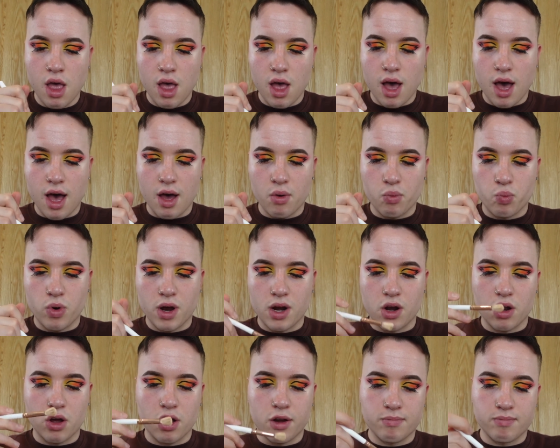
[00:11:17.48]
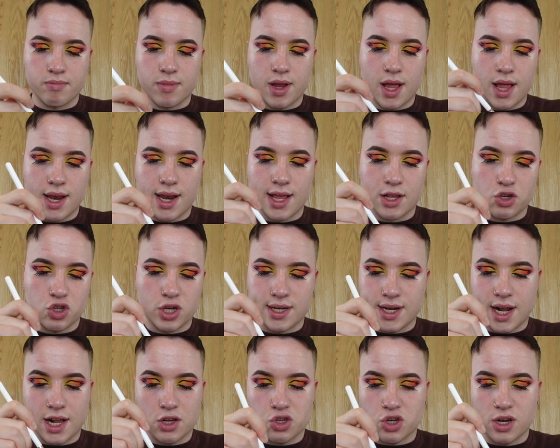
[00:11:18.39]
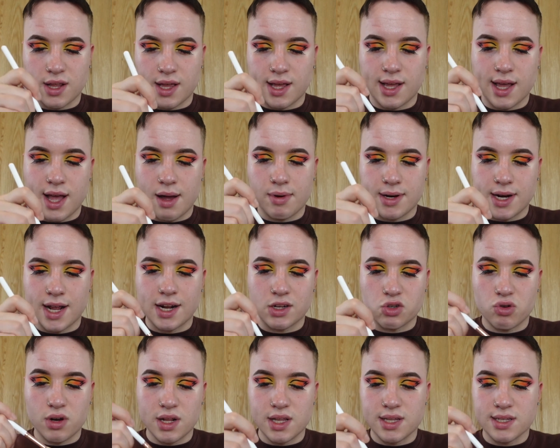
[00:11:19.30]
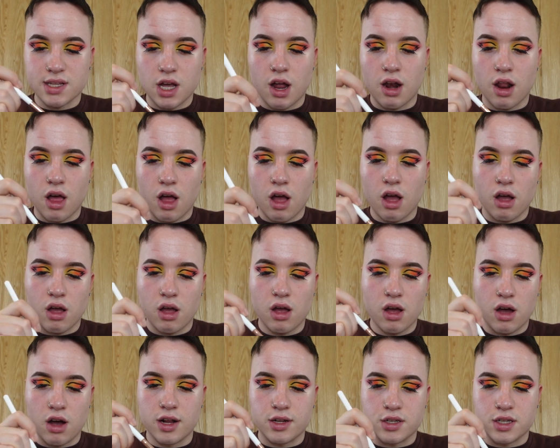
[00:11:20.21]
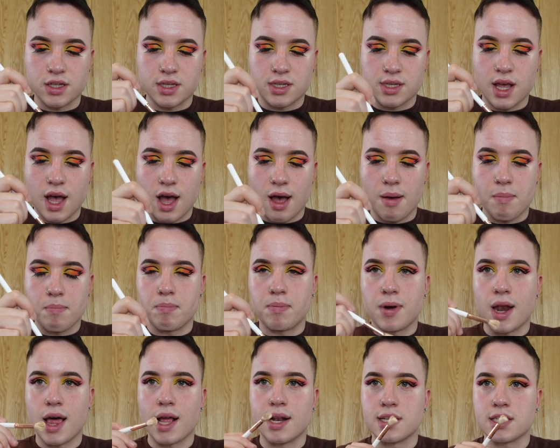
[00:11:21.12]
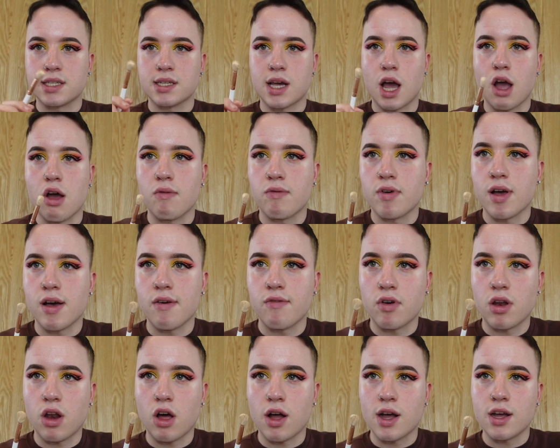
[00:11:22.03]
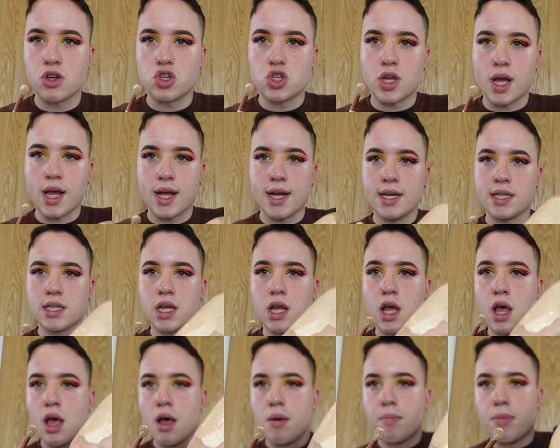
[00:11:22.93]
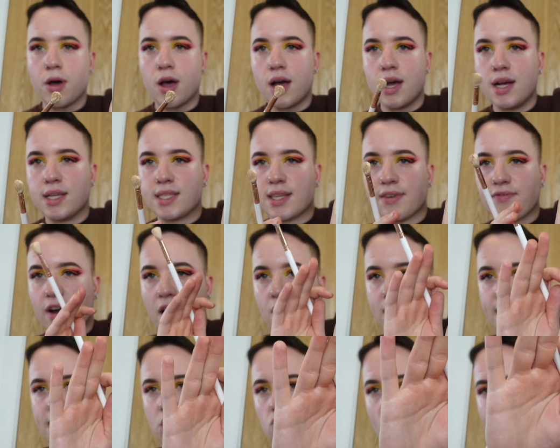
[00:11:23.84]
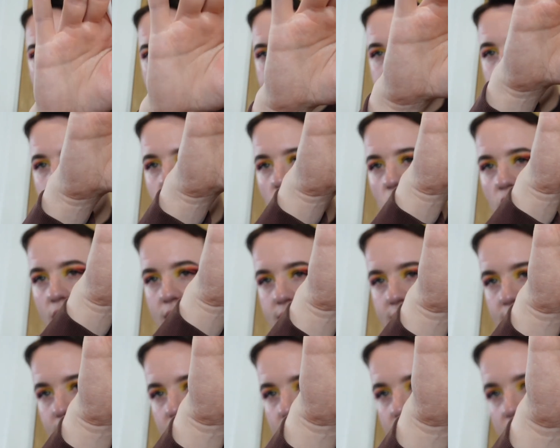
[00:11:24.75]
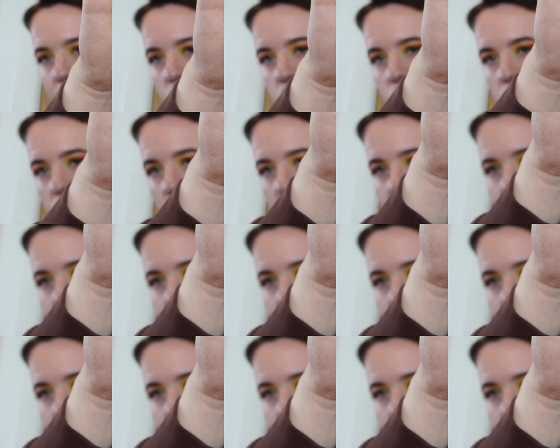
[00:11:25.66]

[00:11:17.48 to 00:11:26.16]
and when I'm literally naturally at my naturalist colour, I just blend to go a bit of a lighter shade. But it's a very creative idea, as you guys